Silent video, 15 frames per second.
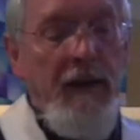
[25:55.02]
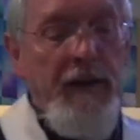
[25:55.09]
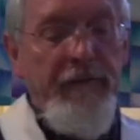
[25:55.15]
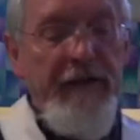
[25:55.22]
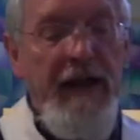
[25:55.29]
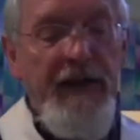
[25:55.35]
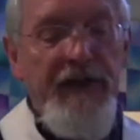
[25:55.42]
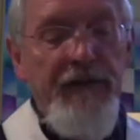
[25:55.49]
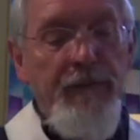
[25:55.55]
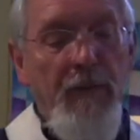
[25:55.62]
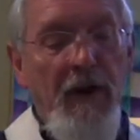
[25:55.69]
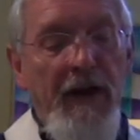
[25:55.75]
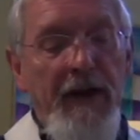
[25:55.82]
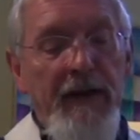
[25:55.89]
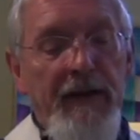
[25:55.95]
The reactive
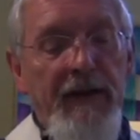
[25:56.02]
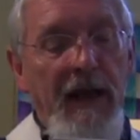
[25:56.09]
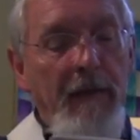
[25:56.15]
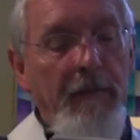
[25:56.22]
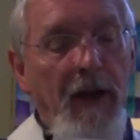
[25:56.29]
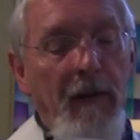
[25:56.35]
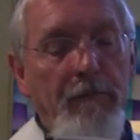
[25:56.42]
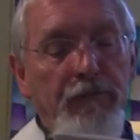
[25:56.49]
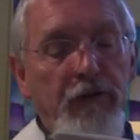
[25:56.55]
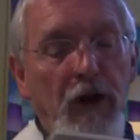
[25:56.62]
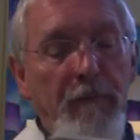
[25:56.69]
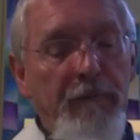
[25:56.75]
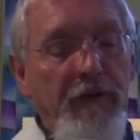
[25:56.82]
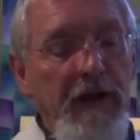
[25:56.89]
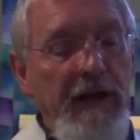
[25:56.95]
mind can
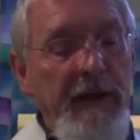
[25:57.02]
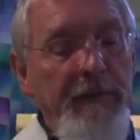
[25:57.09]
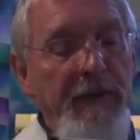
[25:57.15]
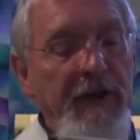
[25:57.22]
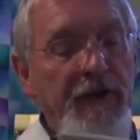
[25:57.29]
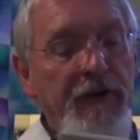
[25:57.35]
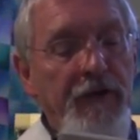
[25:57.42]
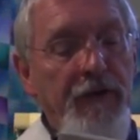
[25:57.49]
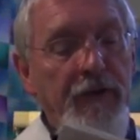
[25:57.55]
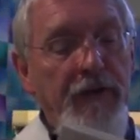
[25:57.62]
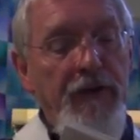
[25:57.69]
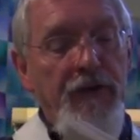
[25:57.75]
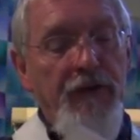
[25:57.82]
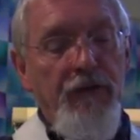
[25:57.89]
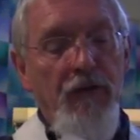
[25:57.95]
appropriately be
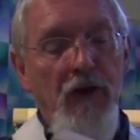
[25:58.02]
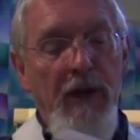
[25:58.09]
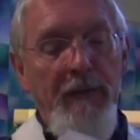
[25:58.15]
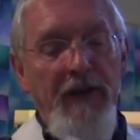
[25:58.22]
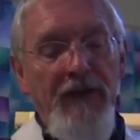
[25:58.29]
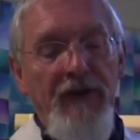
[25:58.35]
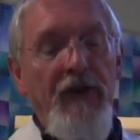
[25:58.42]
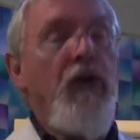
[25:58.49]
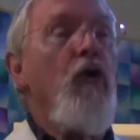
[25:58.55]
described as the